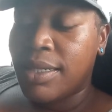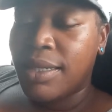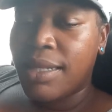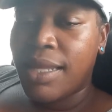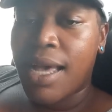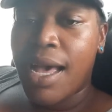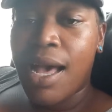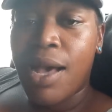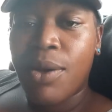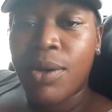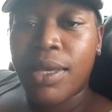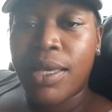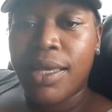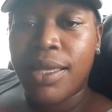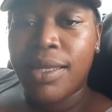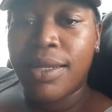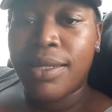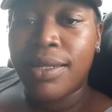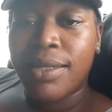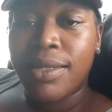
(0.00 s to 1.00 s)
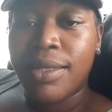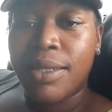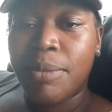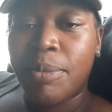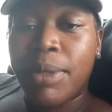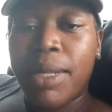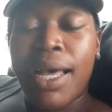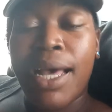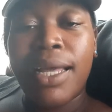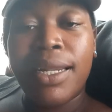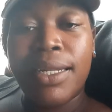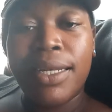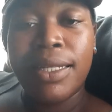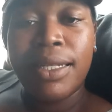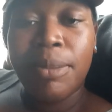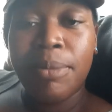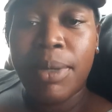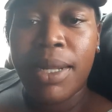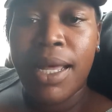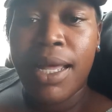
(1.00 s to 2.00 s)
how can the blind
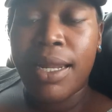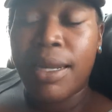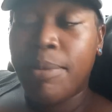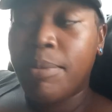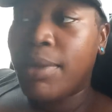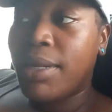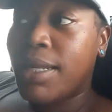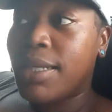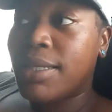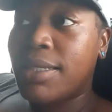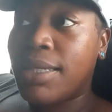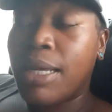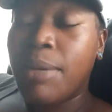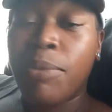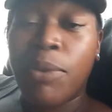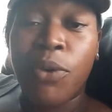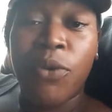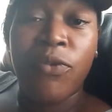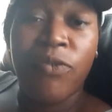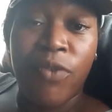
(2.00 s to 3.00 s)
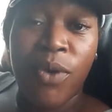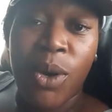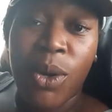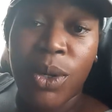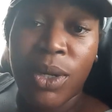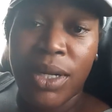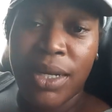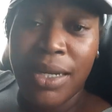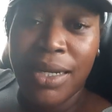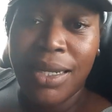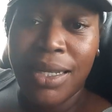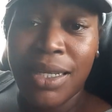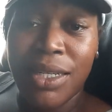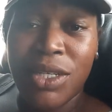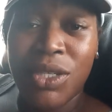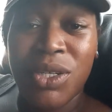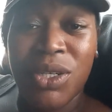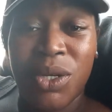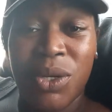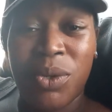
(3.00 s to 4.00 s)
lead the blind unless they both fall in a
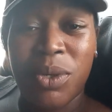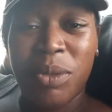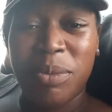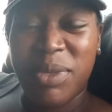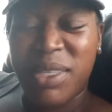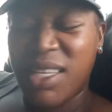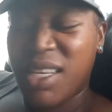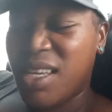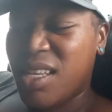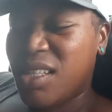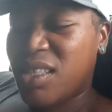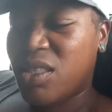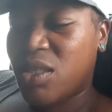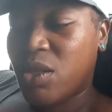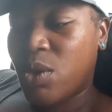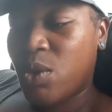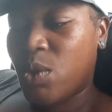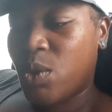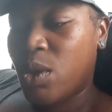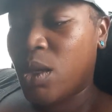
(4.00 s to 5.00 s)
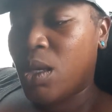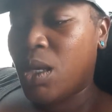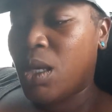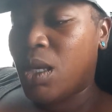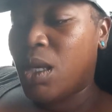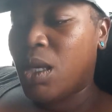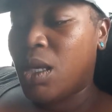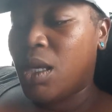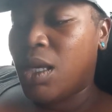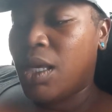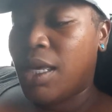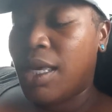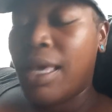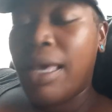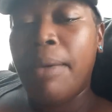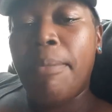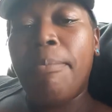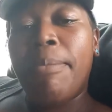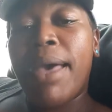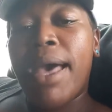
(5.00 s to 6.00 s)
ditch? You know what I'm saying? So
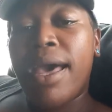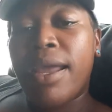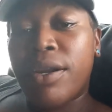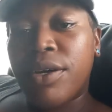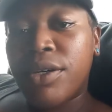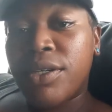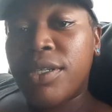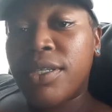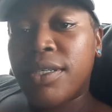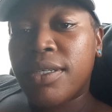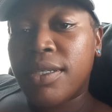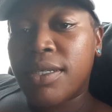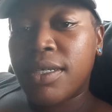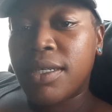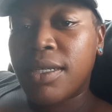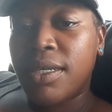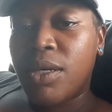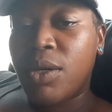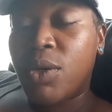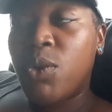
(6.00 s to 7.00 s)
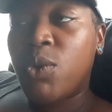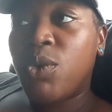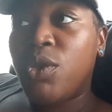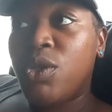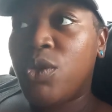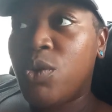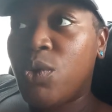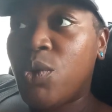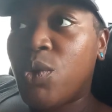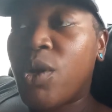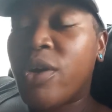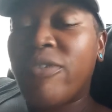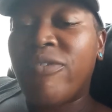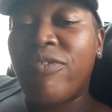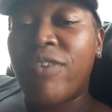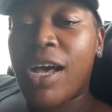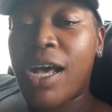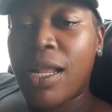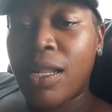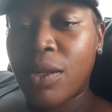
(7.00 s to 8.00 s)
it matters who you are
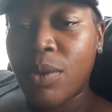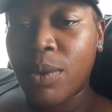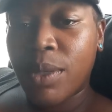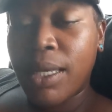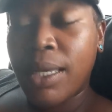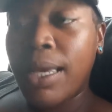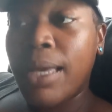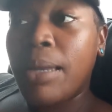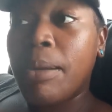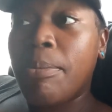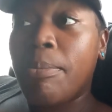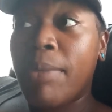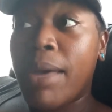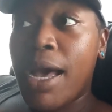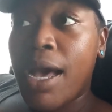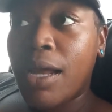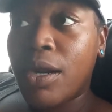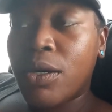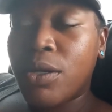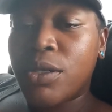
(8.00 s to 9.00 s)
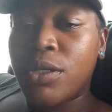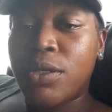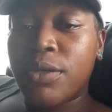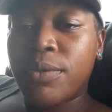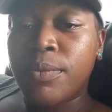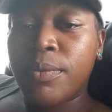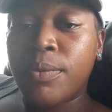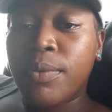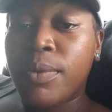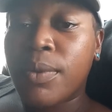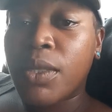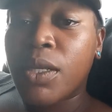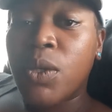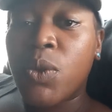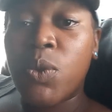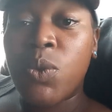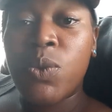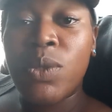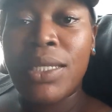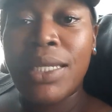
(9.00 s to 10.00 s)
following. It matters
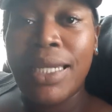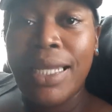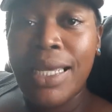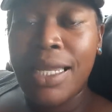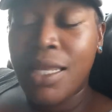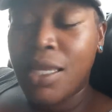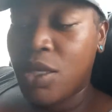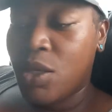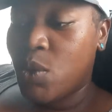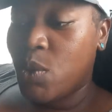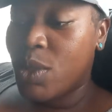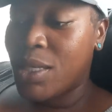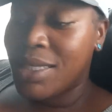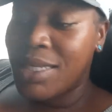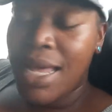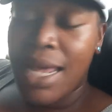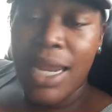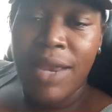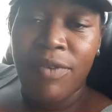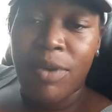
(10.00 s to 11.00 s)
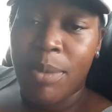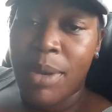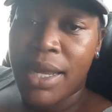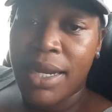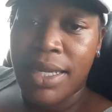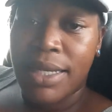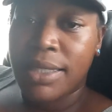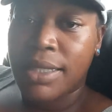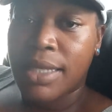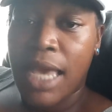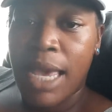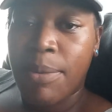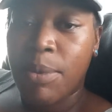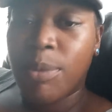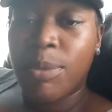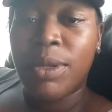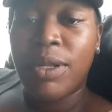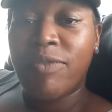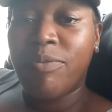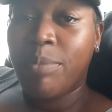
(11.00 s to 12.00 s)
who's leading you, because not everybody is
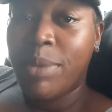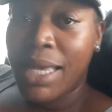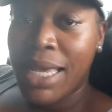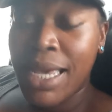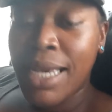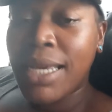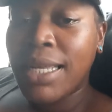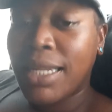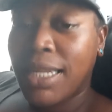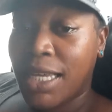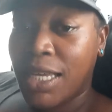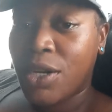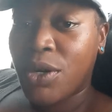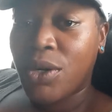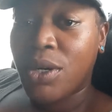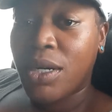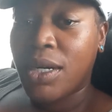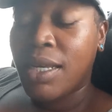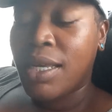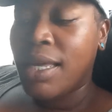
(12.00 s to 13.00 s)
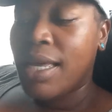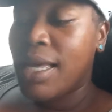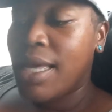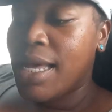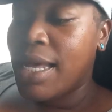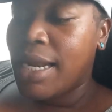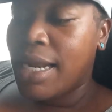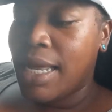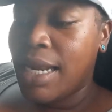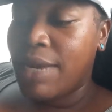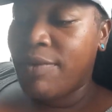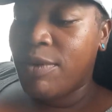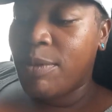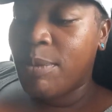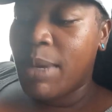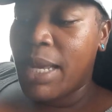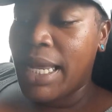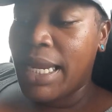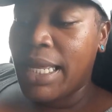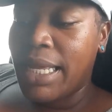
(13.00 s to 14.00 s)
capable of being a leader. Not
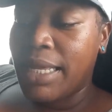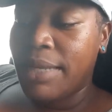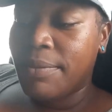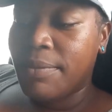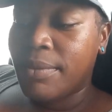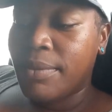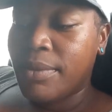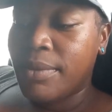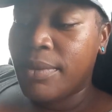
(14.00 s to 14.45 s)
everybody